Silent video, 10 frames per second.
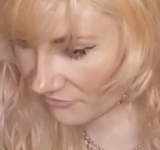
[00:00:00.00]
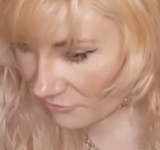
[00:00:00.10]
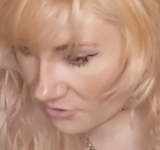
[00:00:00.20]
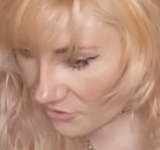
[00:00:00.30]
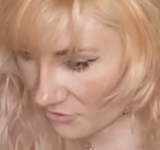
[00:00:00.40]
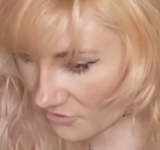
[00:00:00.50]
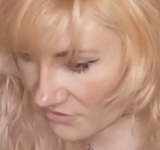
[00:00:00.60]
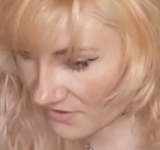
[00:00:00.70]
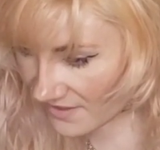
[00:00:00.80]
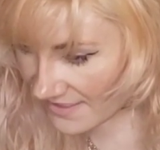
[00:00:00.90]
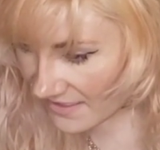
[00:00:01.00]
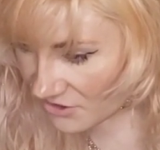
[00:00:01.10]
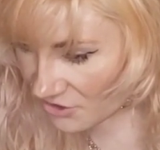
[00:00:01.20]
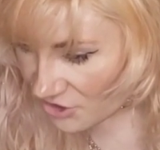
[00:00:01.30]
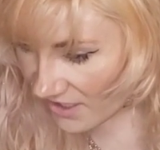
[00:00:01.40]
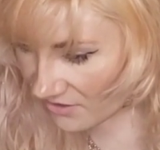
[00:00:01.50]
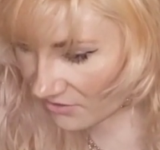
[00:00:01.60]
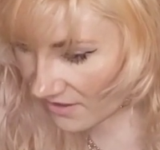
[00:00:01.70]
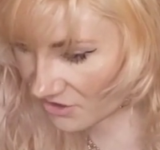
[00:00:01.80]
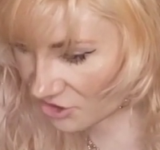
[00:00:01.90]
4 corners of the center
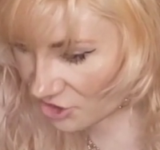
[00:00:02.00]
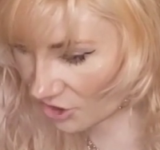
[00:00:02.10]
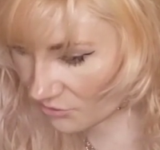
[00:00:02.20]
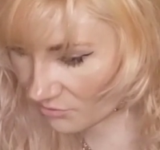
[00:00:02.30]
channel as shown